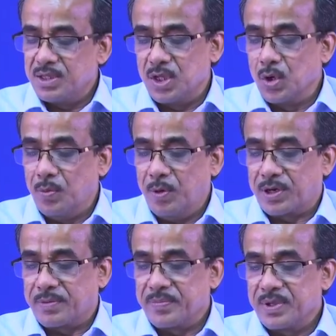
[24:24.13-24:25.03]
the
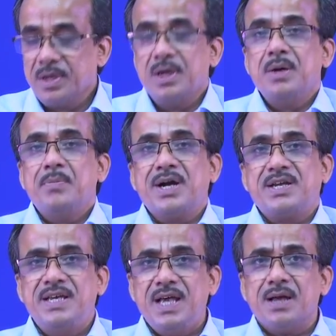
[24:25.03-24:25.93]
robot.
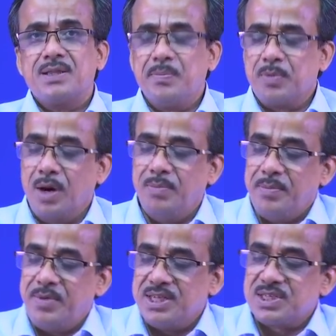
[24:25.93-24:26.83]
But here the
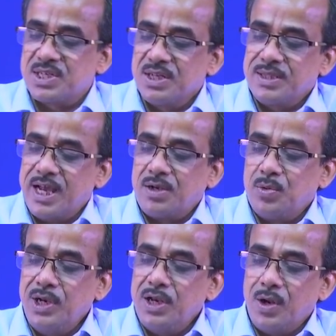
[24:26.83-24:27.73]
problem is
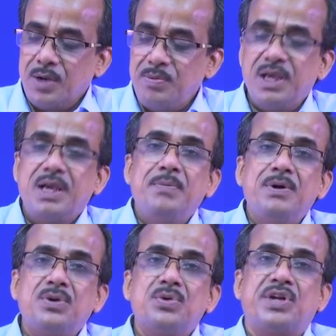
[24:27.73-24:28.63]
that we will not be
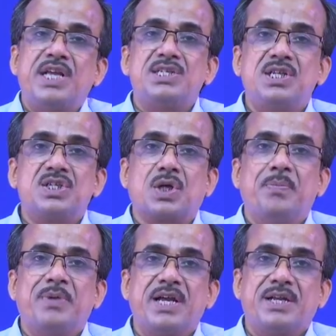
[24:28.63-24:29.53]
able to trace this
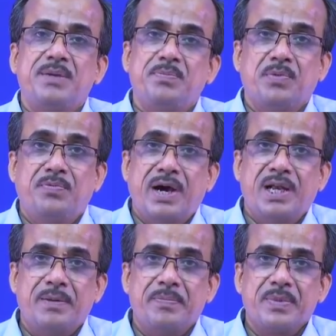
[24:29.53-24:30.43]
complicated
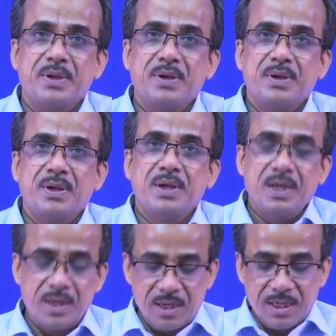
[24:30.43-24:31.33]
profile.
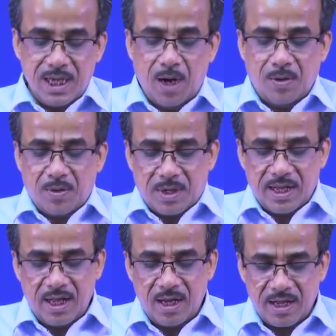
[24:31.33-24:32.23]
Now,
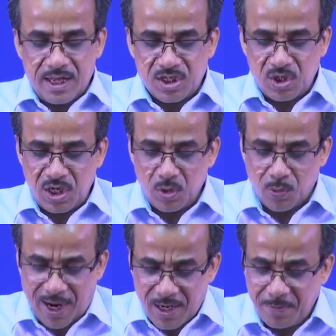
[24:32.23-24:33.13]
uh, actually
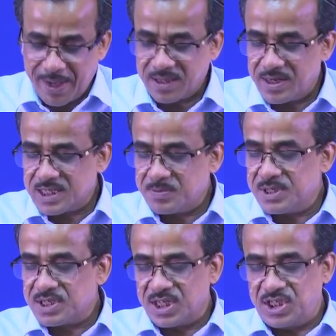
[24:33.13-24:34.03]
one method has
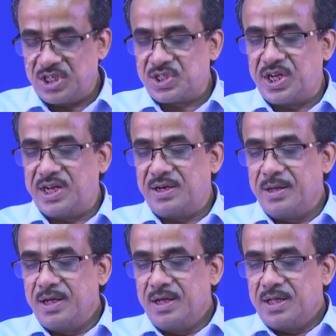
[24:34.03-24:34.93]
been suggested
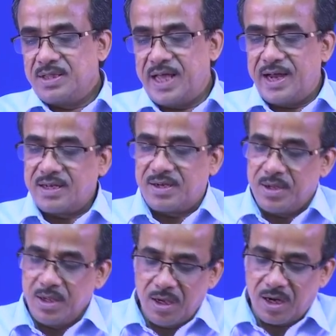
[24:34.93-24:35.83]
that
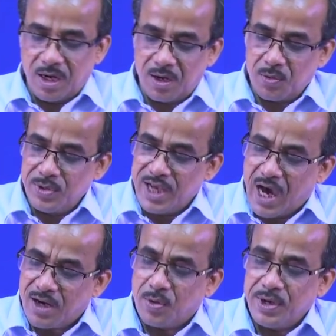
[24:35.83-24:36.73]
uh, we
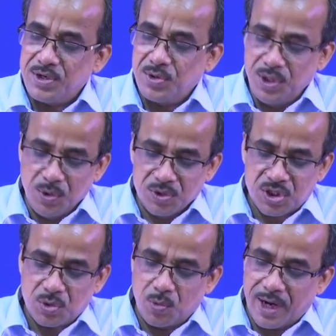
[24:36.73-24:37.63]
are going to
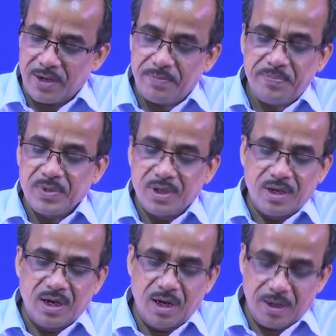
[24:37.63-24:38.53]
use one
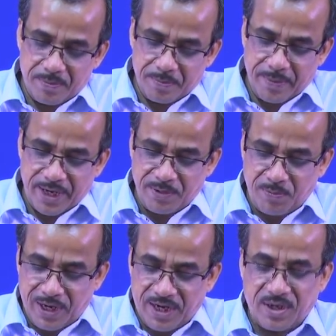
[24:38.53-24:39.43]
uh,
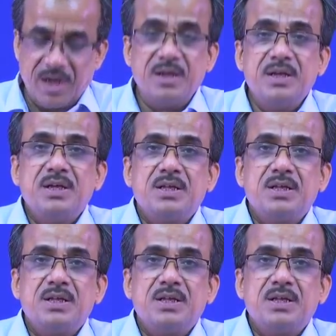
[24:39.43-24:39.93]
manipulator,